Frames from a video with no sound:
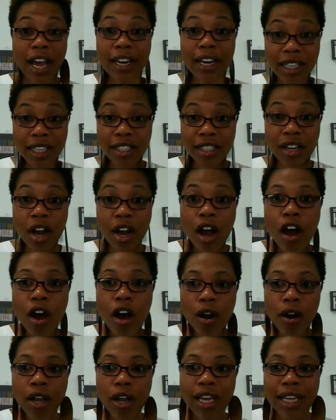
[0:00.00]
I need to
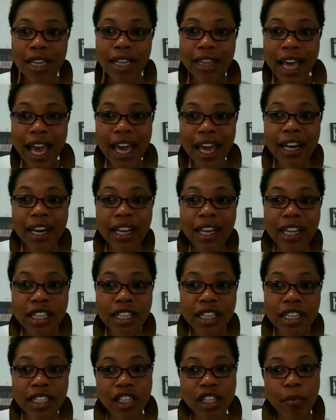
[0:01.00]
call. That is
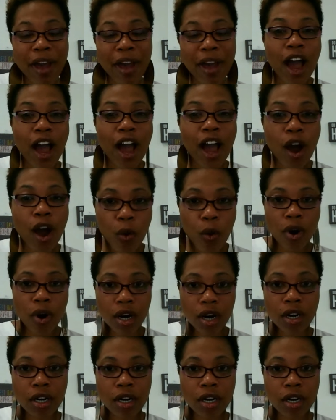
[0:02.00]
the power
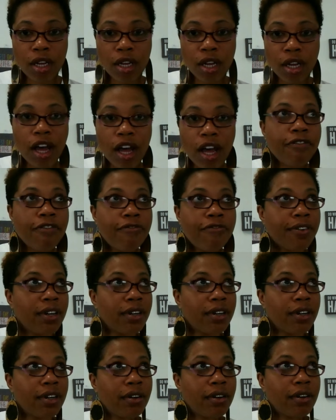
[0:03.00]
of
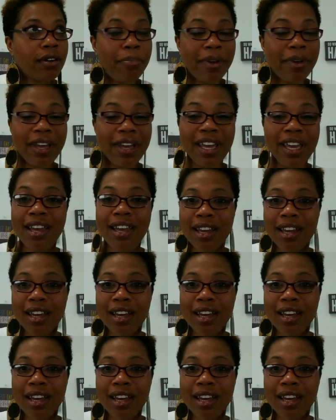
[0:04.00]
being